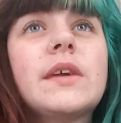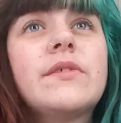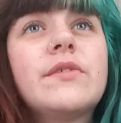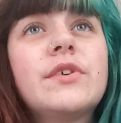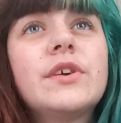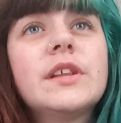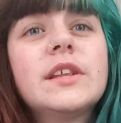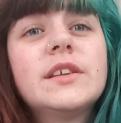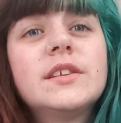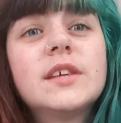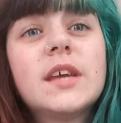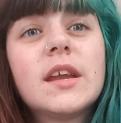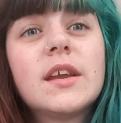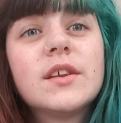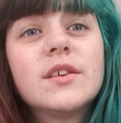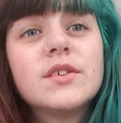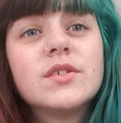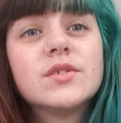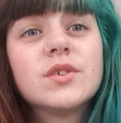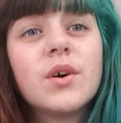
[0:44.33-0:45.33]
really
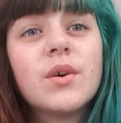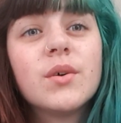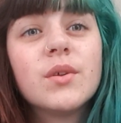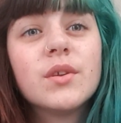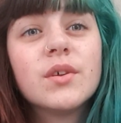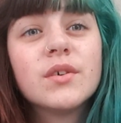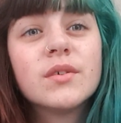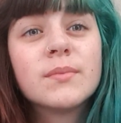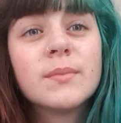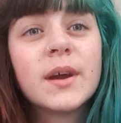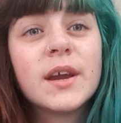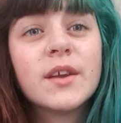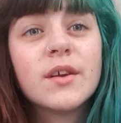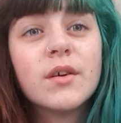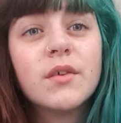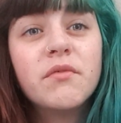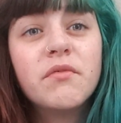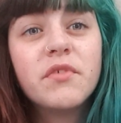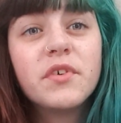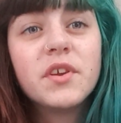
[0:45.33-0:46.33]
taken a toll on my
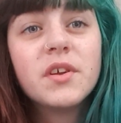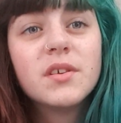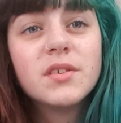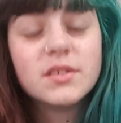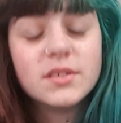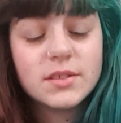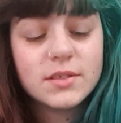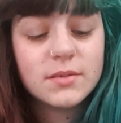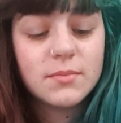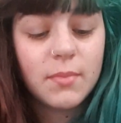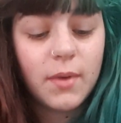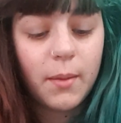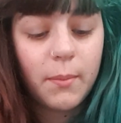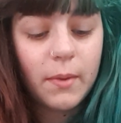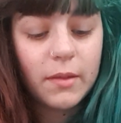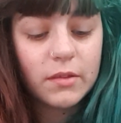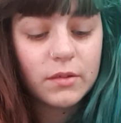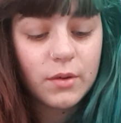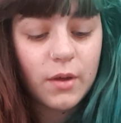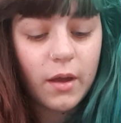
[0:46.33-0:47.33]
confidence and my
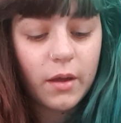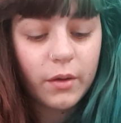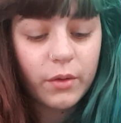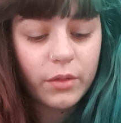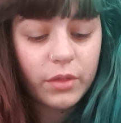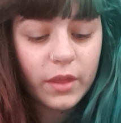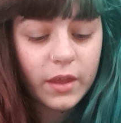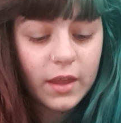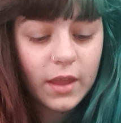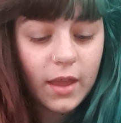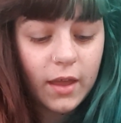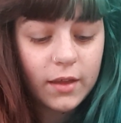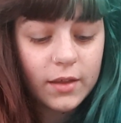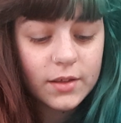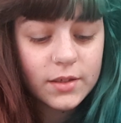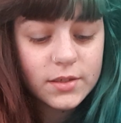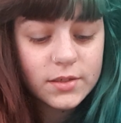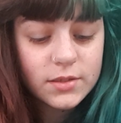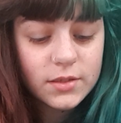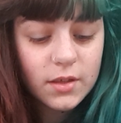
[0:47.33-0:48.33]
mental health, I
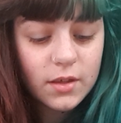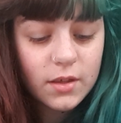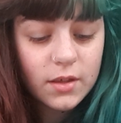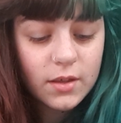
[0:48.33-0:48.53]
guess.